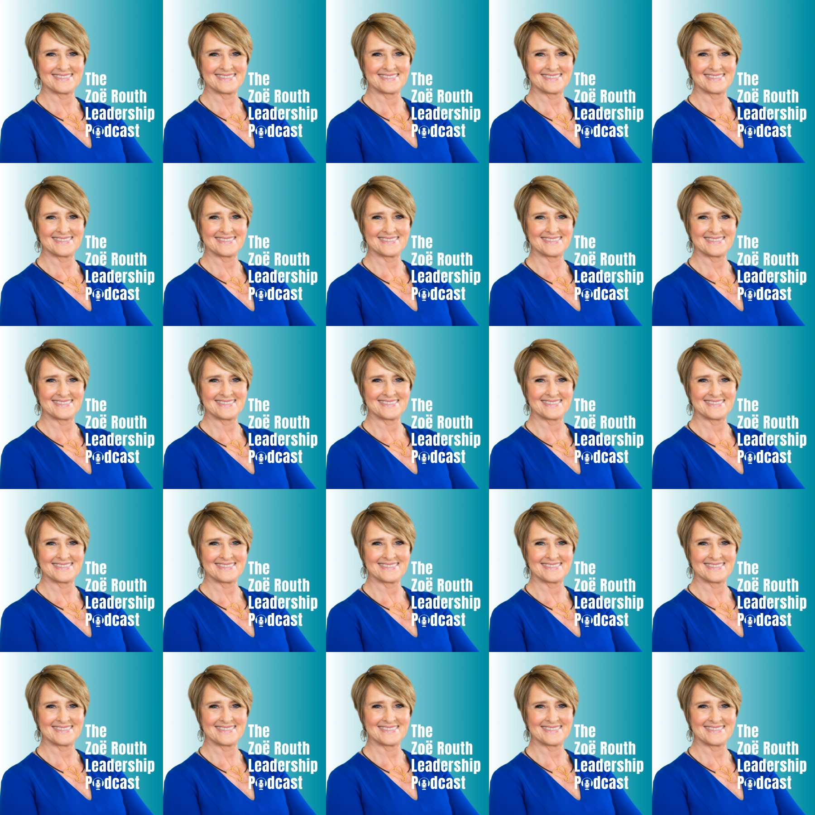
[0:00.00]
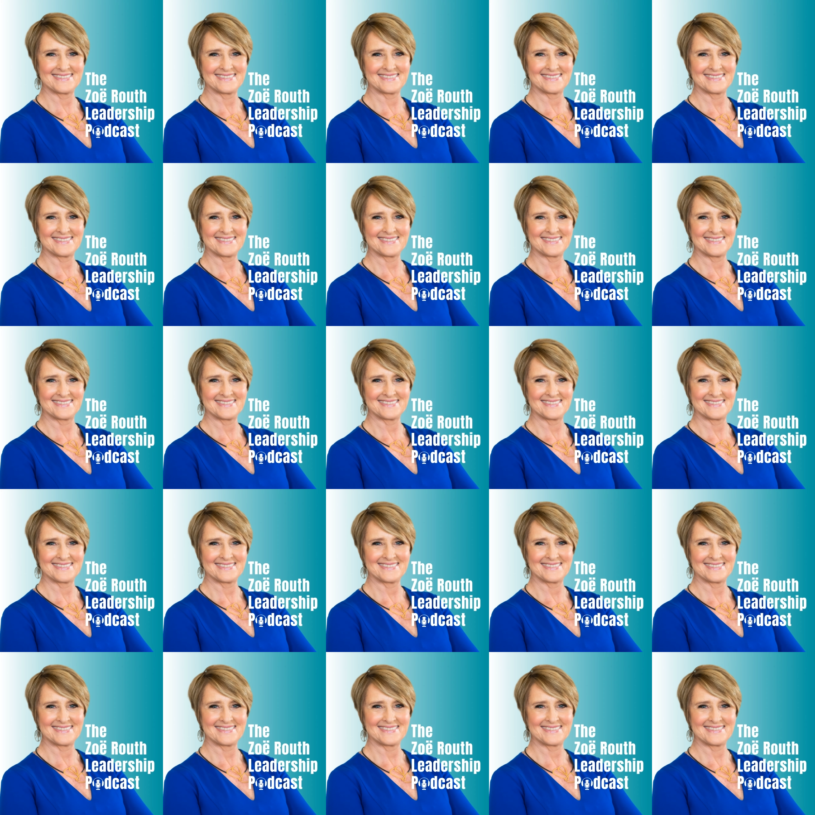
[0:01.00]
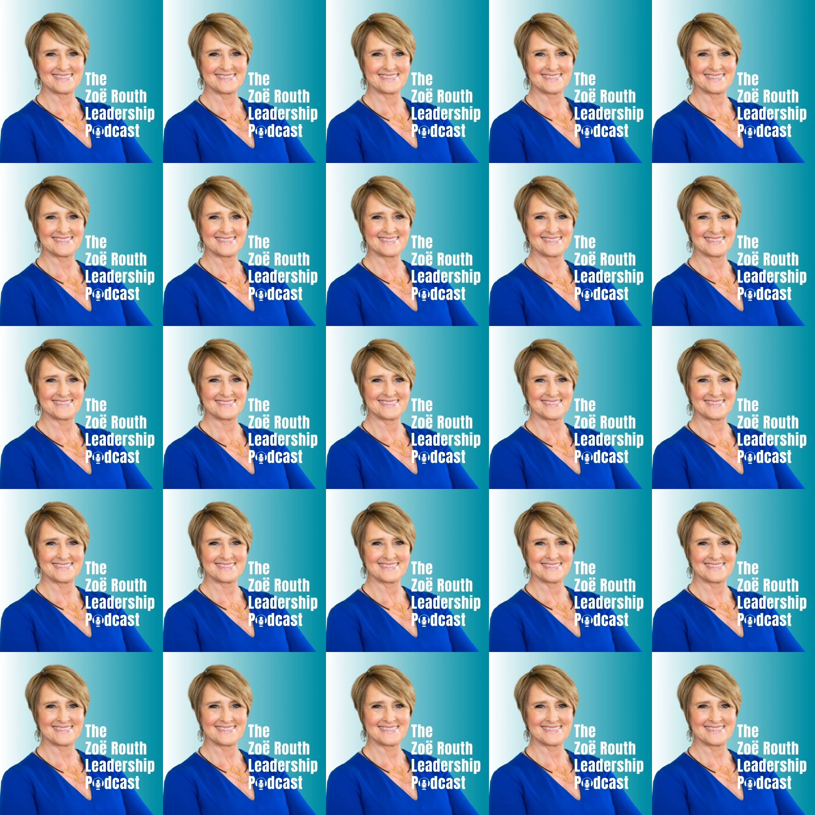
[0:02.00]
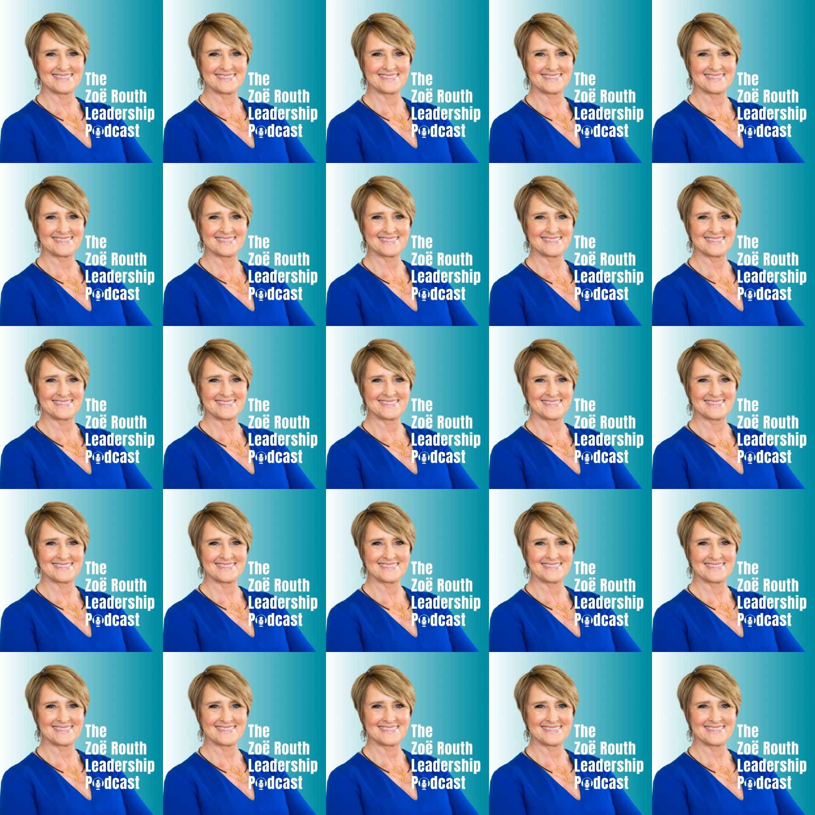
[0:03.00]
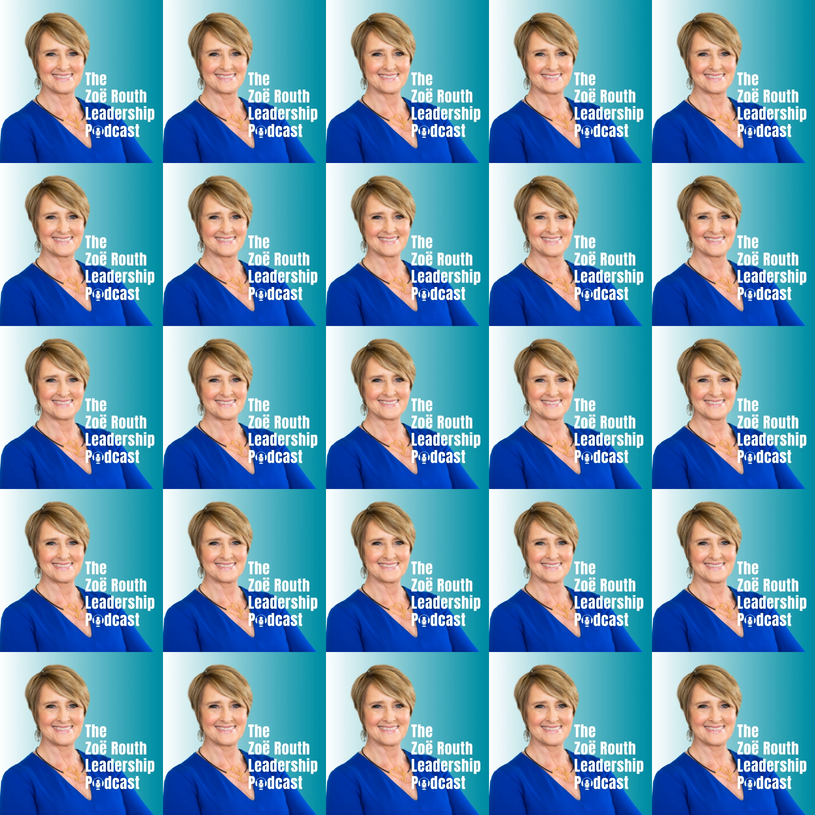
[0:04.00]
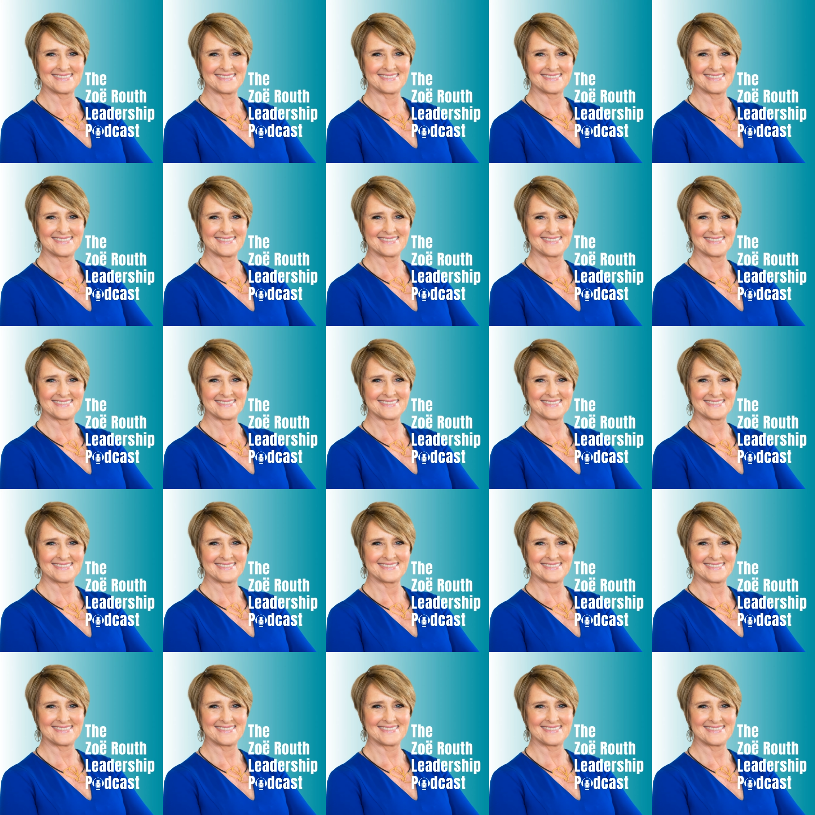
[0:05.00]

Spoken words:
The face doesn't move, so there is nothing to read.